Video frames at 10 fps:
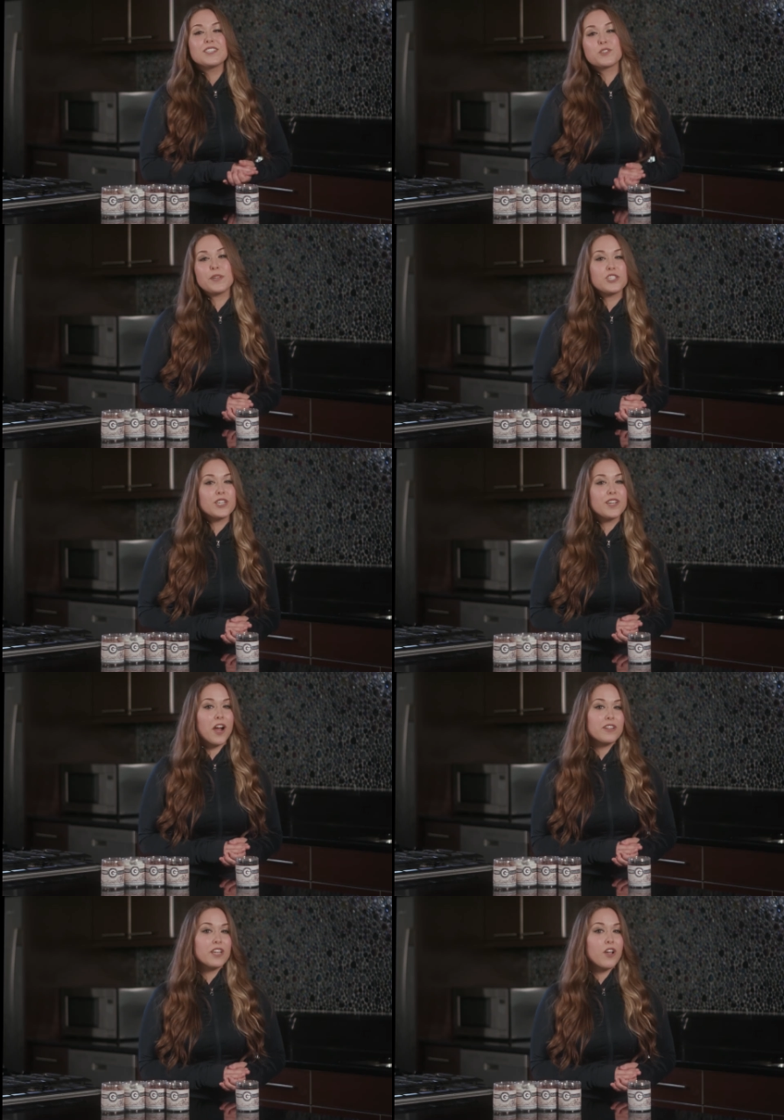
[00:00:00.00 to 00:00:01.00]
Sweet G
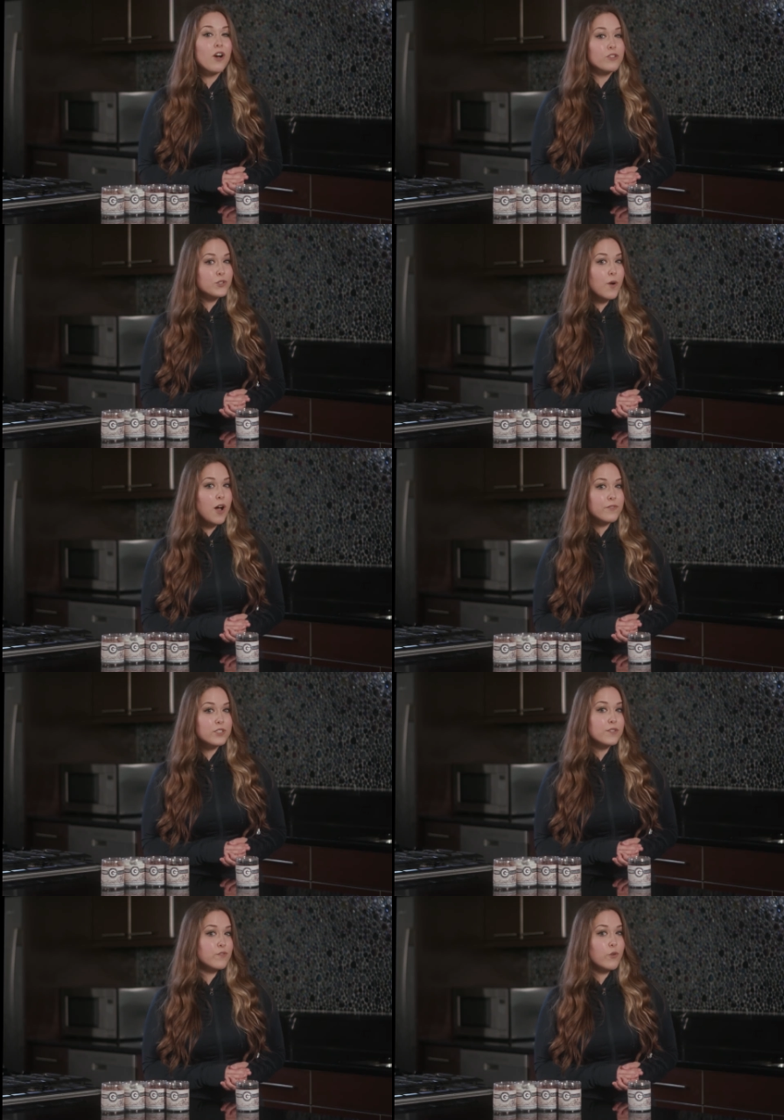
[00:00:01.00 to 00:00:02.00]
Garlic also
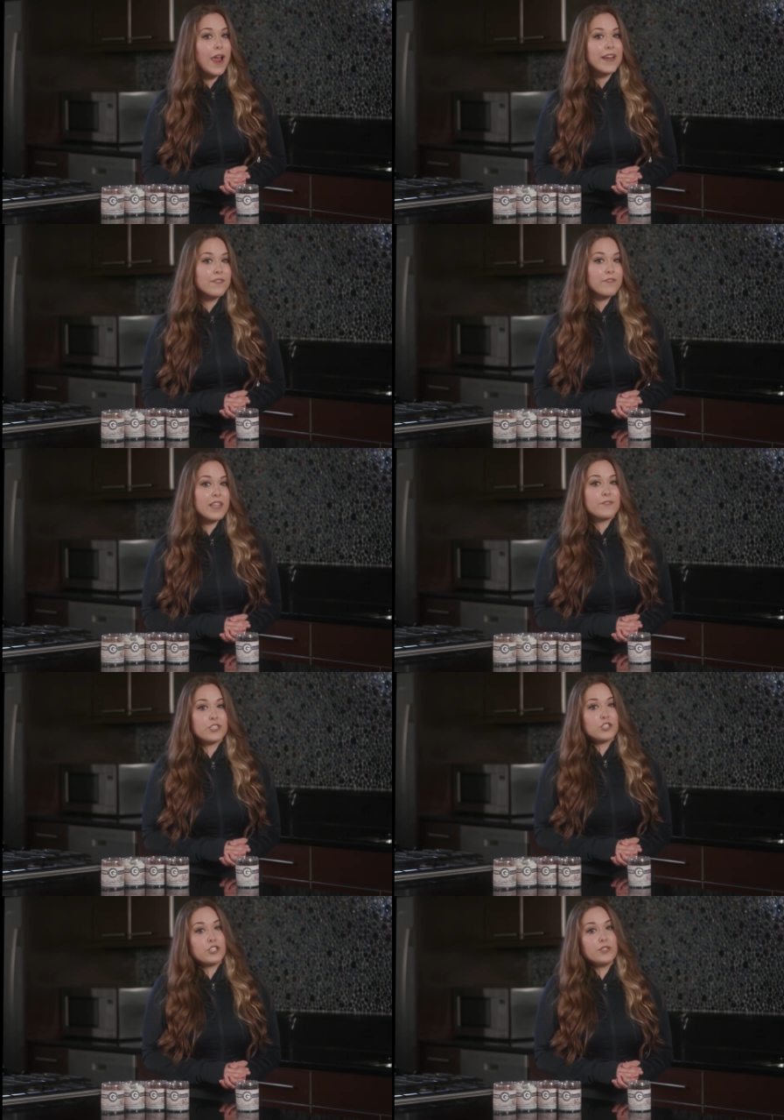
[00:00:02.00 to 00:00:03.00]
offers a variety of
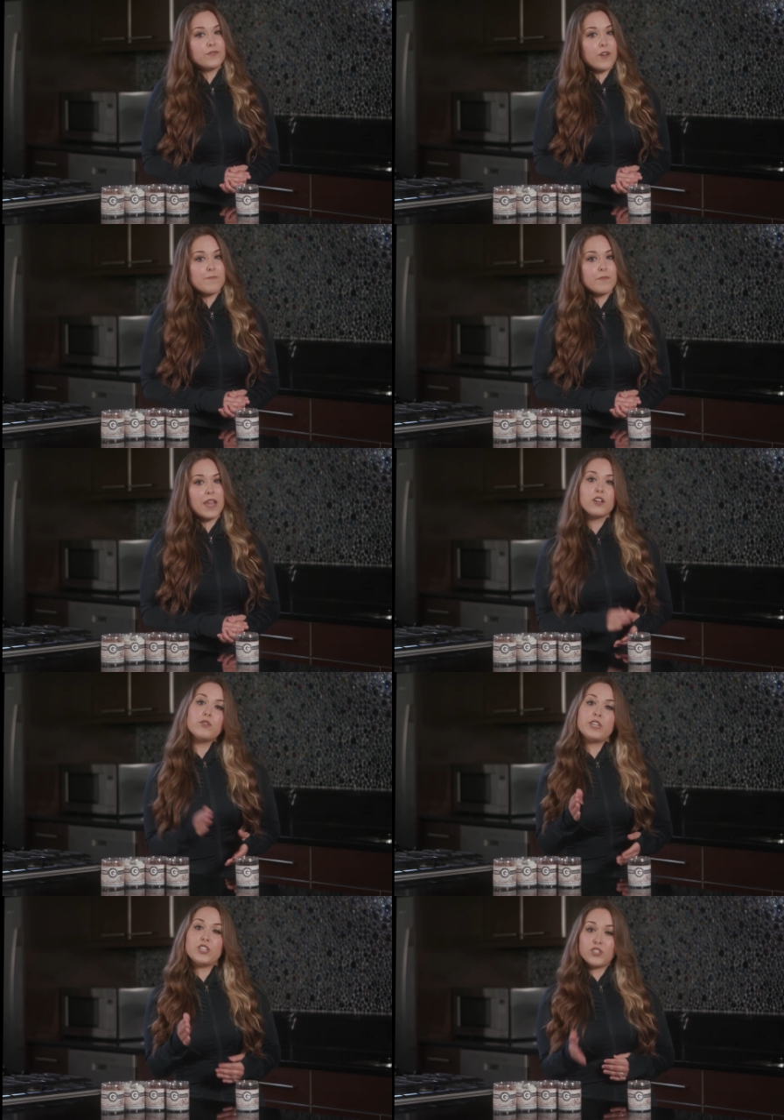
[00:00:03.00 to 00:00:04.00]
flavors to choose from,
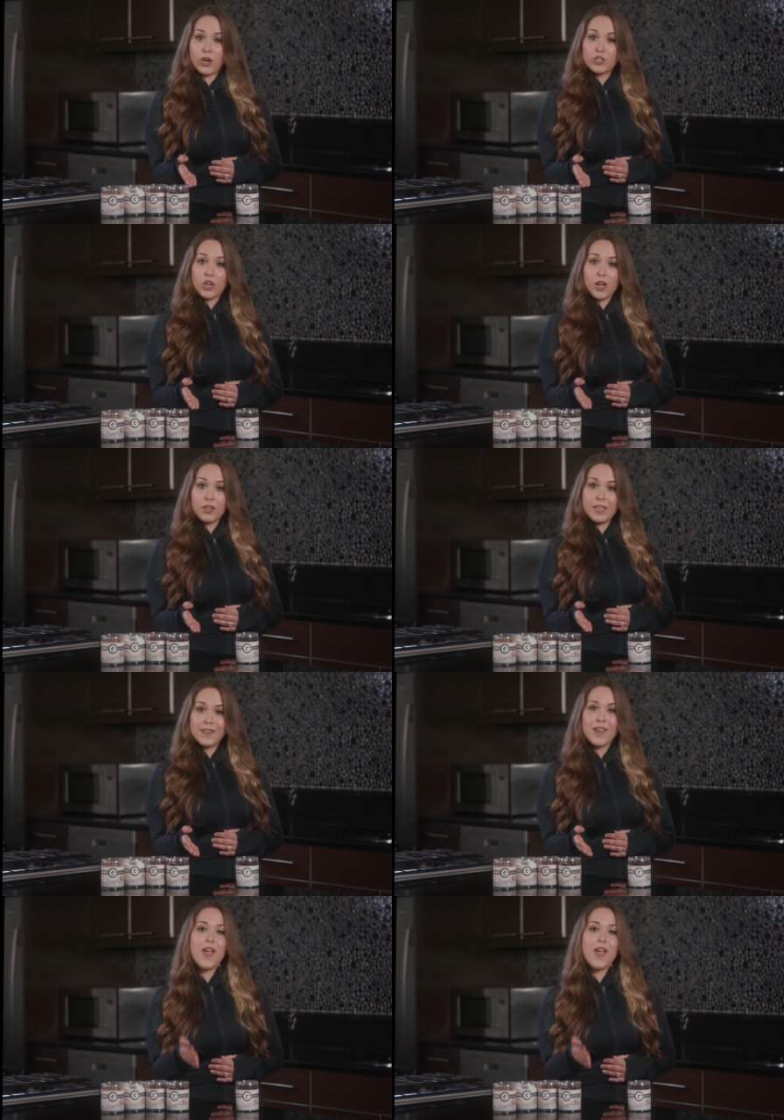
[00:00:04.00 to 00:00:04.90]
including dark chocolate,